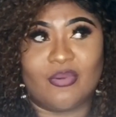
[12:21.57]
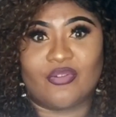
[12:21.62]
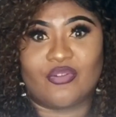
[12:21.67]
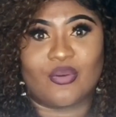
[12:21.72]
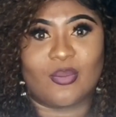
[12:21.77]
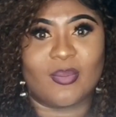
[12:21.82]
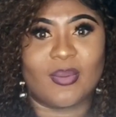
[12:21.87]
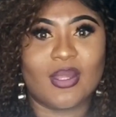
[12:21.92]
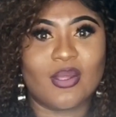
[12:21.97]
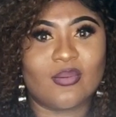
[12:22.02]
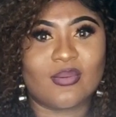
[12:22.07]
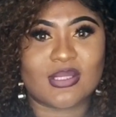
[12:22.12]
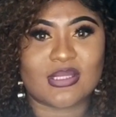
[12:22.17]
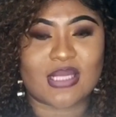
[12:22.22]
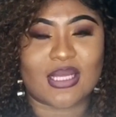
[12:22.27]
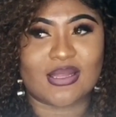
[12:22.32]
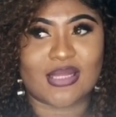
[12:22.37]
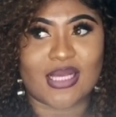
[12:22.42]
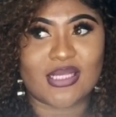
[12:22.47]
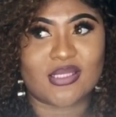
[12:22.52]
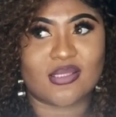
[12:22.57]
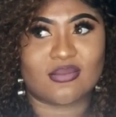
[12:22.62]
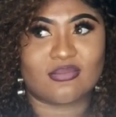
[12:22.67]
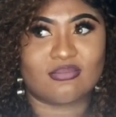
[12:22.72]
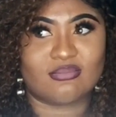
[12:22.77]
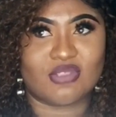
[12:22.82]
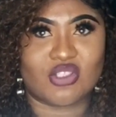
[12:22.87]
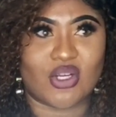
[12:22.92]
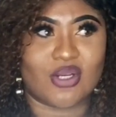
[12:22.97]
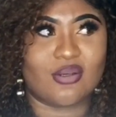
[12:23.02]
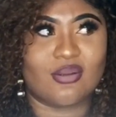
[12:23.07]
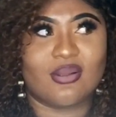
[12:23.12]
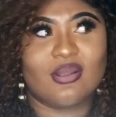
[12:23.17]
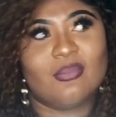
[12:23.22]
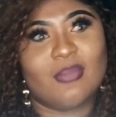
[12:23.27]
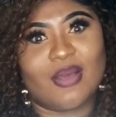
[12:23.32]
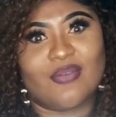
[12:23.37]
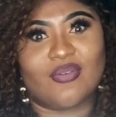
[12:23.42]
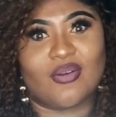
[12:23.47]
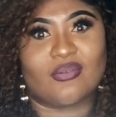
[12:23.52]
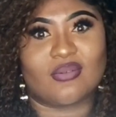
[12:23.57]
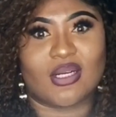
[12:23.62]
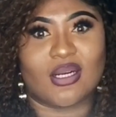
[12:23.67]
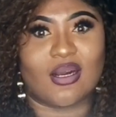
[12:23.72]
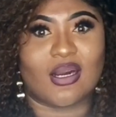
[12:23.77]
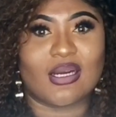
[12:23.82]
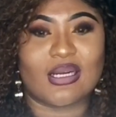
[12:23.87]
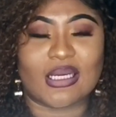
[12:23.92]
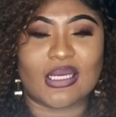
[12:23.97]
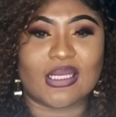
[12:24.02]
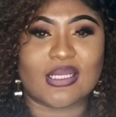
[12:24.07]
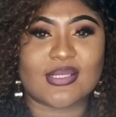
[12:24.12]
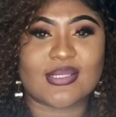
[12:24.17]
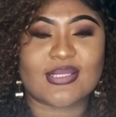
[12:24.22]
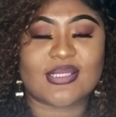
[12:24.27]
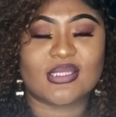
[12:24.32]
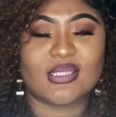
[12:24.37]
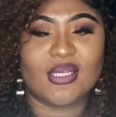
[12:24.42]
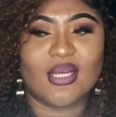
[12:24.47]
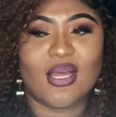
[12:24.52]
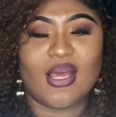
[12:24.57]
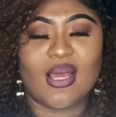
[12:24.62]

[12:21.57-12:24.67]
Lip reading: but for me it was like, that's generally my favorite artist.